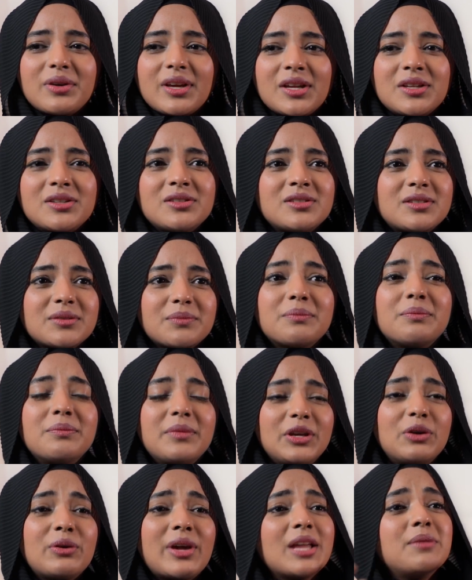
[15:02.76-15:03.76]

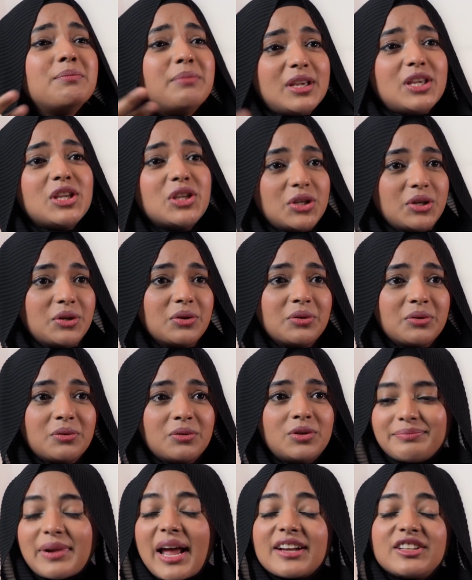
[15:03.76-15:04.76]
can be you,
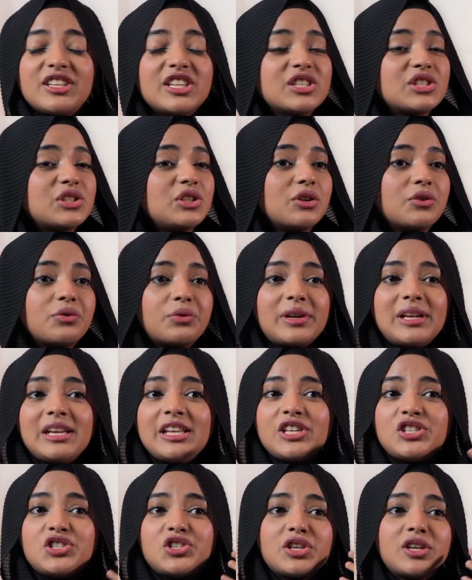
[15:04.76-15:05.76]
practice your
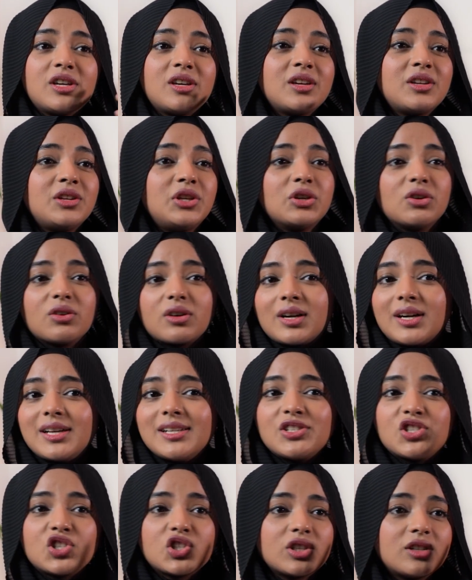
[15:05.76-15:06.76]
religion, your
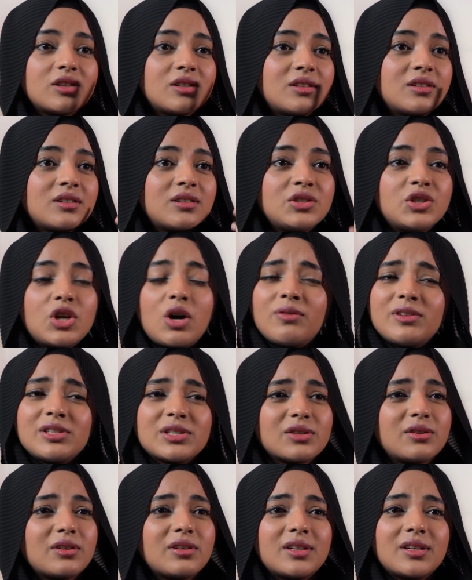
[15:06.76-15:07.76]
culture. No
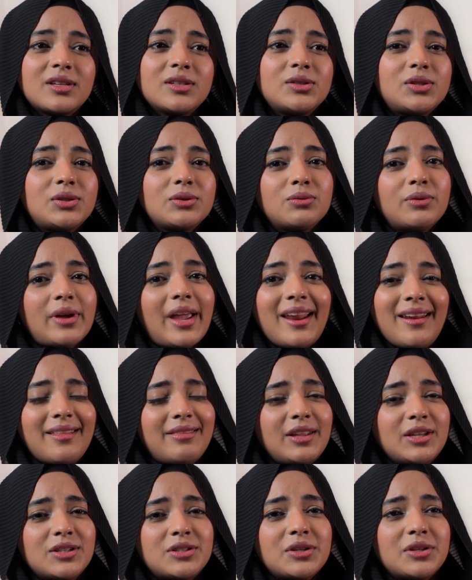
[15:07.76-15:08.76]
one's gonna do
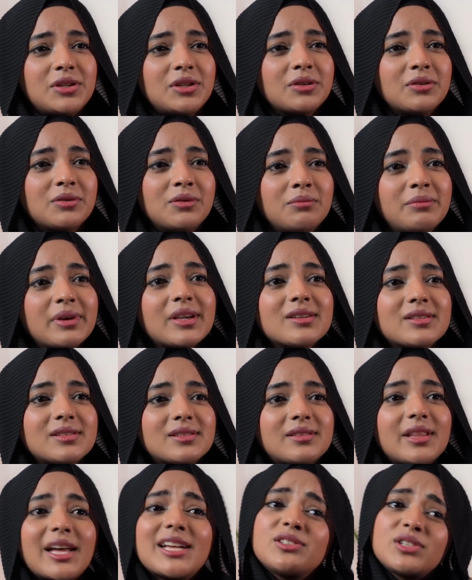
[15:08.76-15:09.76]
anything to you, because
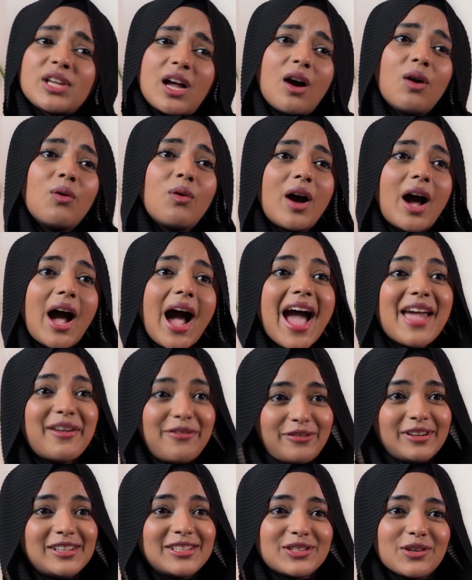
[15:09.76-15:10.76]
that's how I
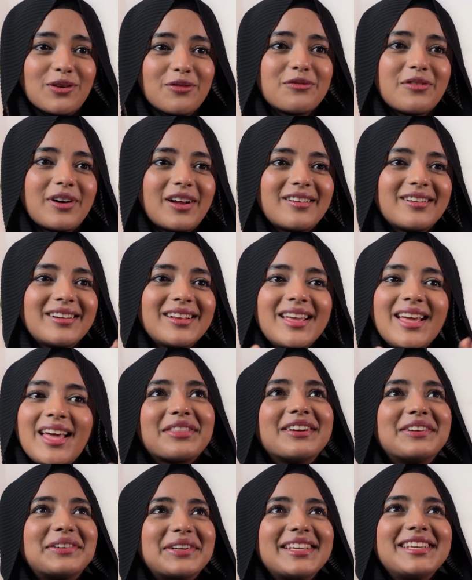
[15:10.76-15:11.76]
felt so far.
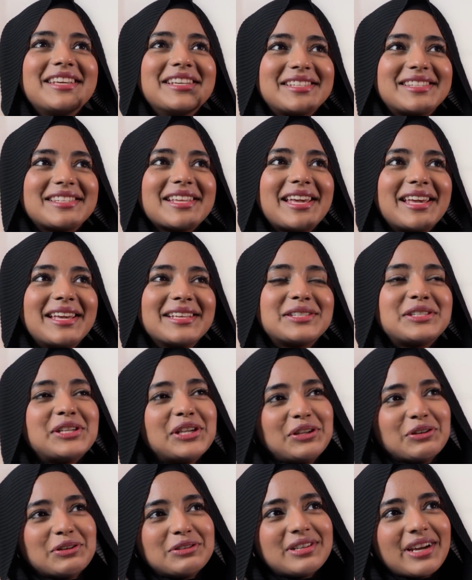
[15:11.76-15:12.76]
There is a
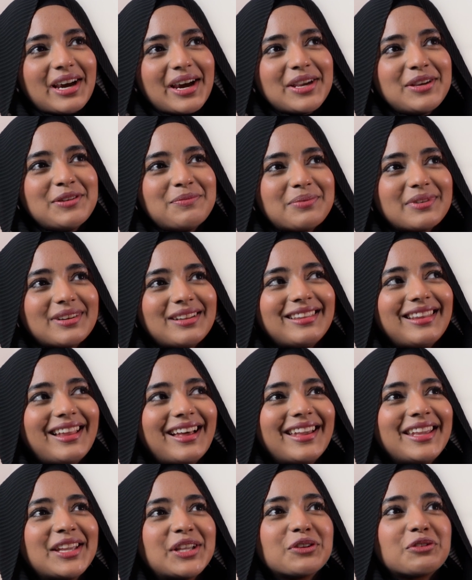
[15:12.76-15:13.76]
stereotype
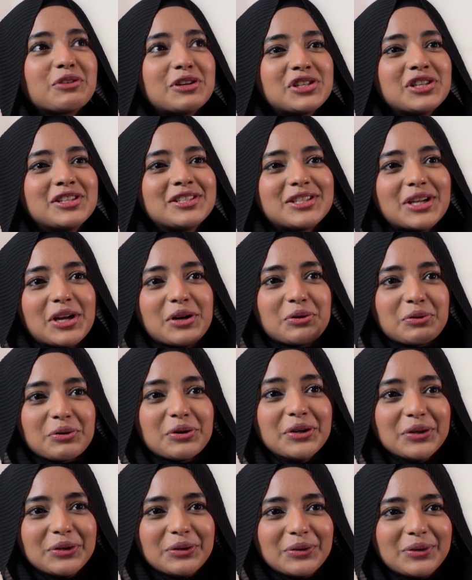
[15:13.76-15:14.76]
like Russians are
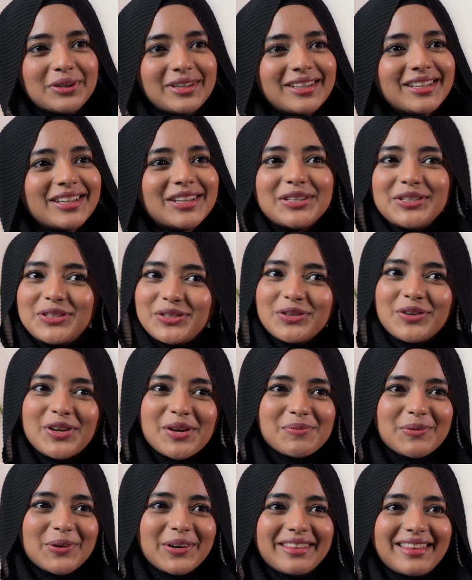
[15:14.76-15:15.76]
rude. You know
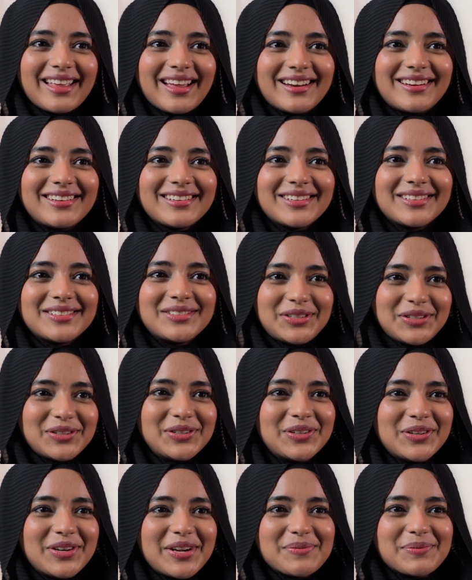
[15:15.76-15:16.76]
about that? Do you
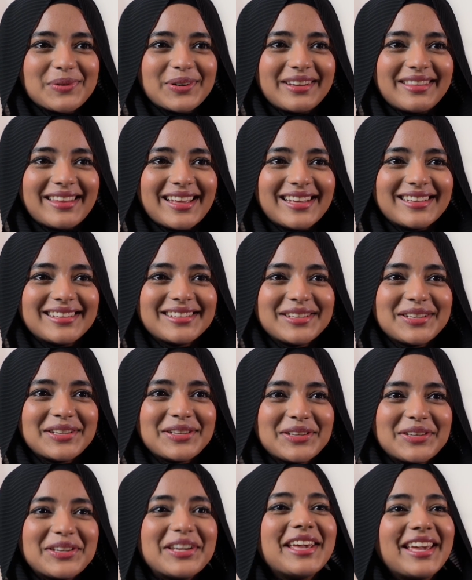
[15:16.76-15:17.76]
know about that?
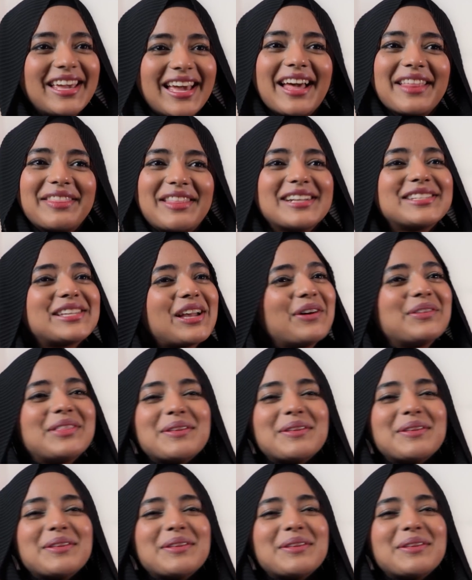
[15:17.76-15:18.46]
Yeah, that's how